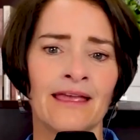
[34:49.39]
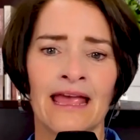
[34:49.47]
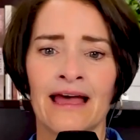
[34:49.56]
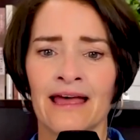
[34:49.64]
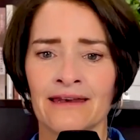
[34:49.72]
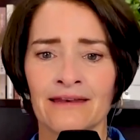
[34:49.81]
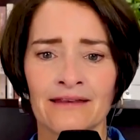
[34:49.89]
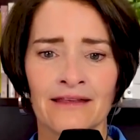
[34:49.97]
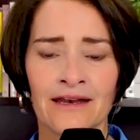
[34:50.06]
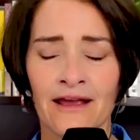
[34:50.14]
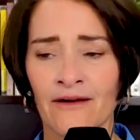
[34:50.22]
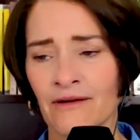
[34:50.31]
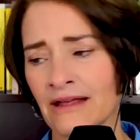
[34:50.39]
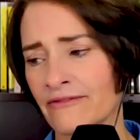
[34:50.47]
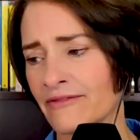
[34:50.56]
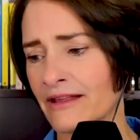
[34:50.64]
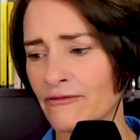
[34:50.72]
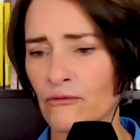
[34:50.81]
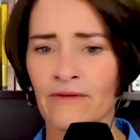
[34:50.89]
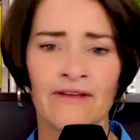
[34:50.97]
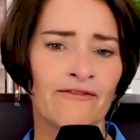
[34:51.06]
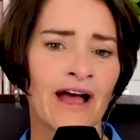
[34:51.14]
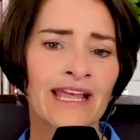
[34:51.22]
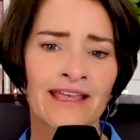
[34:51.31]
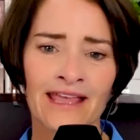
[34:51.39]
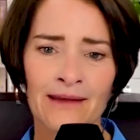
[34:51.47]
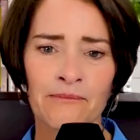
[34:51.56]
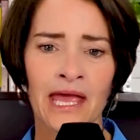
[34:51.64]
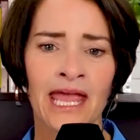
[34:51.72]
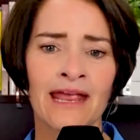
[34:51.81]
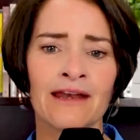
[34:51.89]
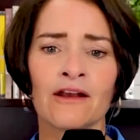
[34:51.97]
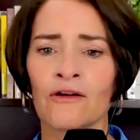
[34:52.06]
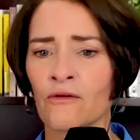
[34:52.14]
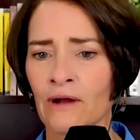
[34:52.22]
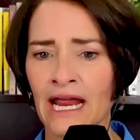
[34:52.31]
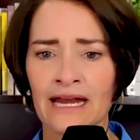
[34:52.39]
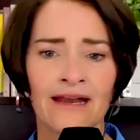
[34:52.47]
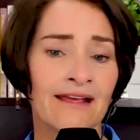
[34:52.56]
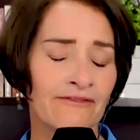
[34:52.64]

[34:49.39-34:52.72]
And, you know, if I can get paid, great.